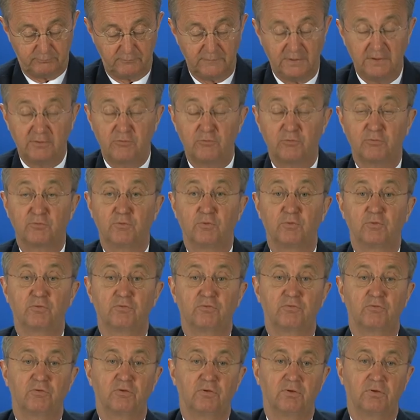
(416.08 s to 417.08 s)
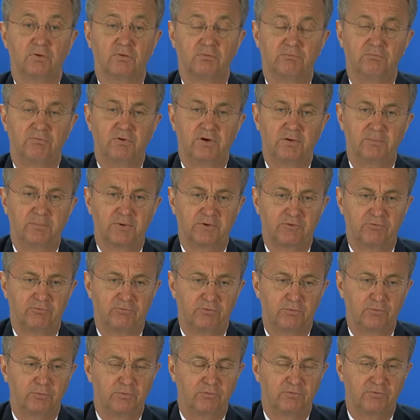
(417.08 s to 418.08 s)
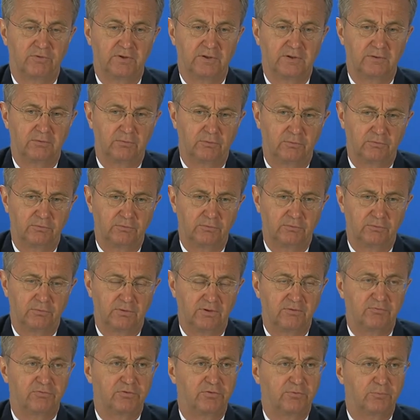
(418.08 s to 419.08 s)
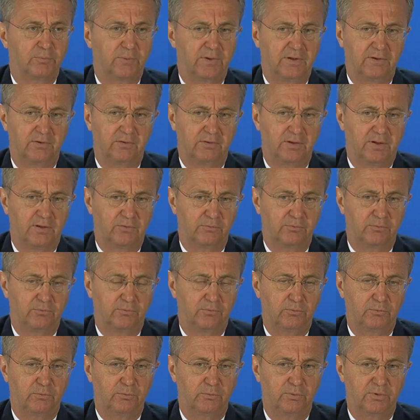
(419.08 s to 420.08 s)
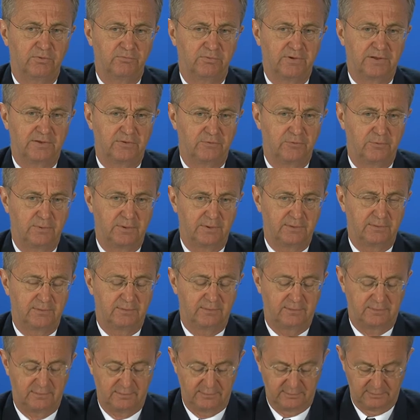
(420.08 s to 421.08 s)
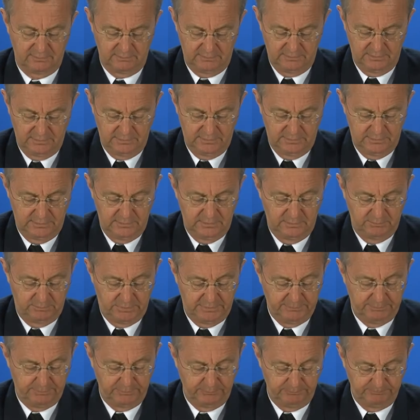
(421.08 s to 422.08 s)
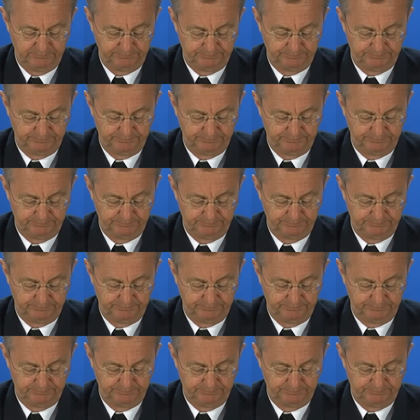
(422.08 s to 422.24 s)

it's of course very much focusing on different way how to evacuate people.